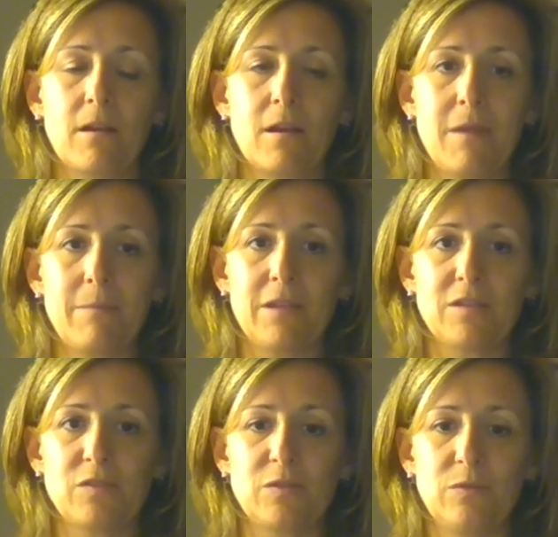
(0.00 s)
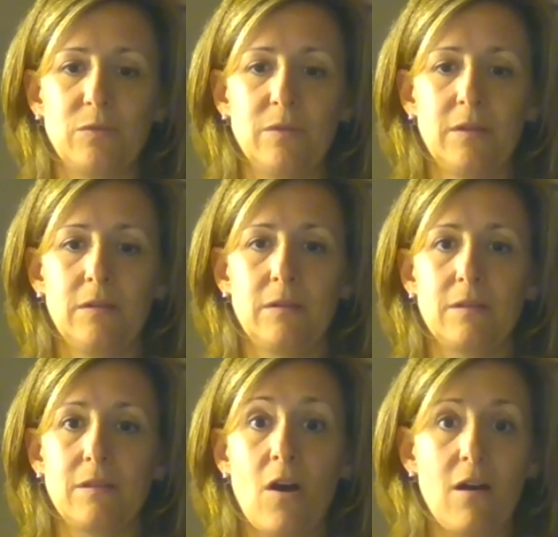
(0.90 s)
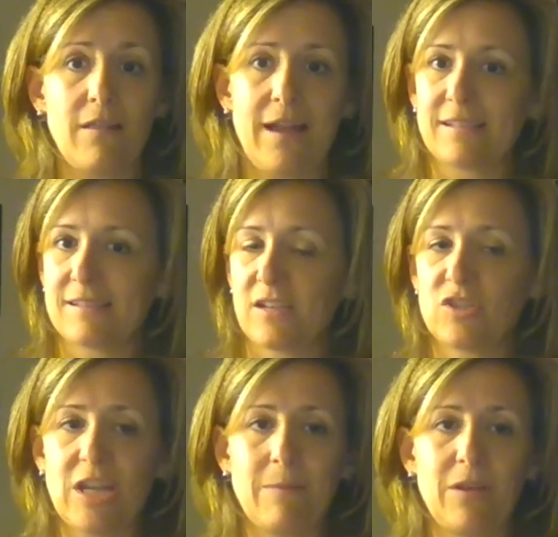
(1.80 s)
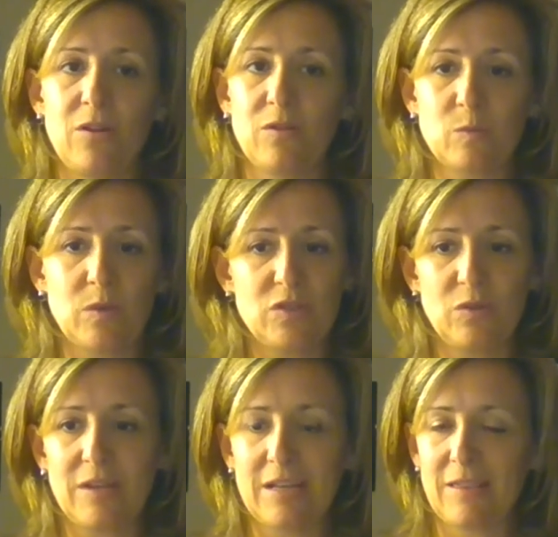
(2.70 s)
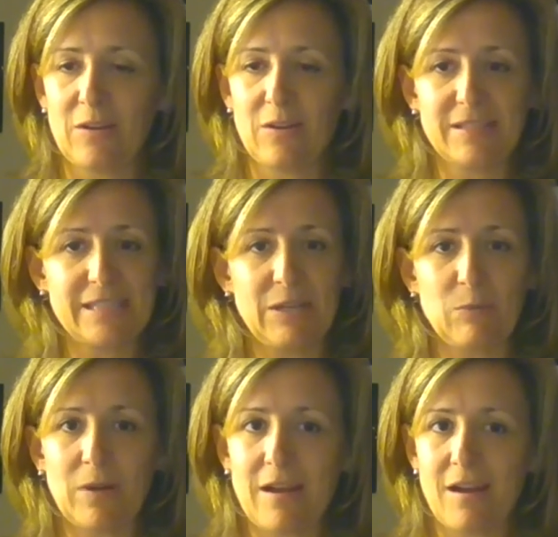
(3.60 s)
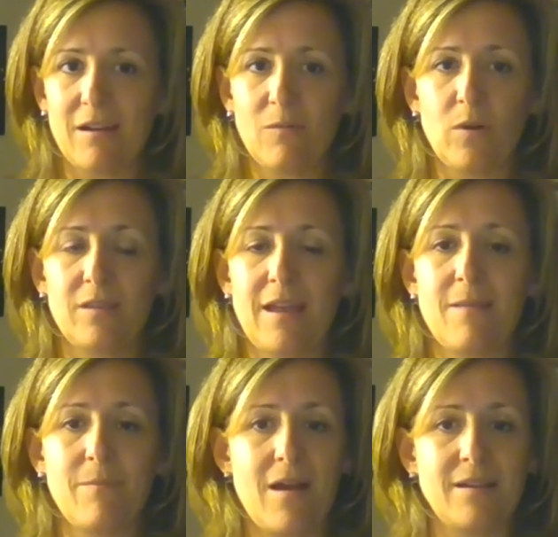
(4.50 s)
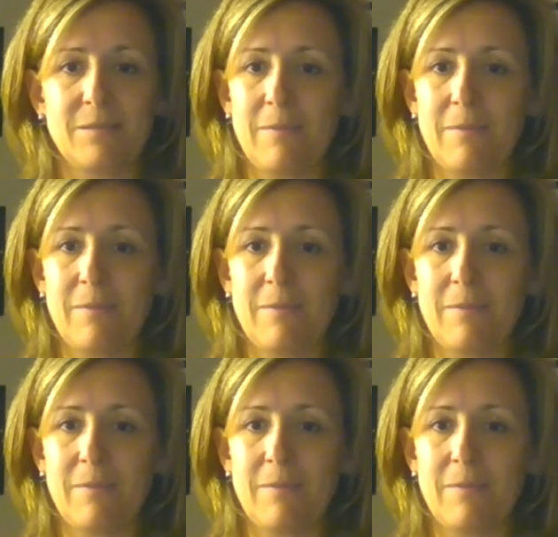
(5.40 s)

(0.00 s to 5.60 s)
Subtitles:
commitment to the all access. Like Jamie knows, once you get in there and see what that on